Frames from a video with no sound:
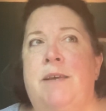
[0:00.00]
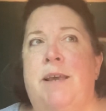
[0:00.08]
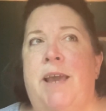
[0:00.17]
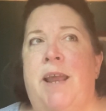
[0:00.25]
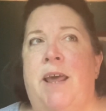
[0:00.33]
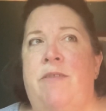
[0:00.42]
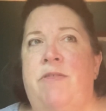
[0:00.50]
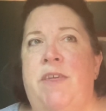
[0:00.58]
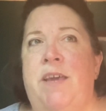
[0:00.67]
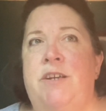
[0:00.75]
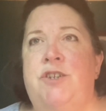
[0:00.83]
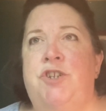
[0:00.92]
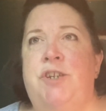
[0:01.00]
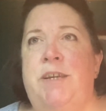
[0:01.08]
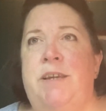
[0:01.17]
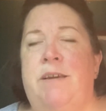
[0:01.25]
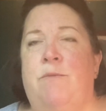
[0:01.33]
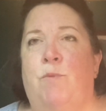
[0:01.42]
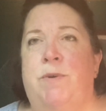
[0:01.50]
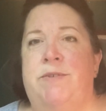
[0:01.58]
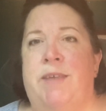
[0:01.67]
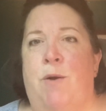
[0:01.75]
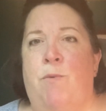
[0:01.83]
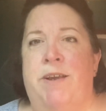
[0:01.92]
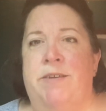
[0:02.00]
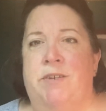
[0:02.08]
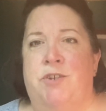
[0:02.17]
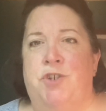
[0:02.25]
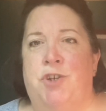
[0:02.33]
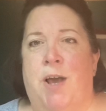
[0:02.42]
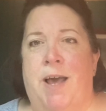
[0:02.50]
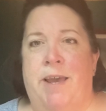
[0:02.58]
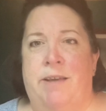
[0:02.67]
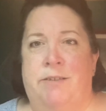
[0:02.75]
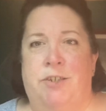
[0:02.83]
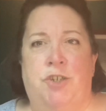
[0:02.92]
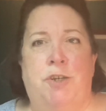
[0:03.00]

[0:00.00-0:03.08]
And I think she was that way as a child.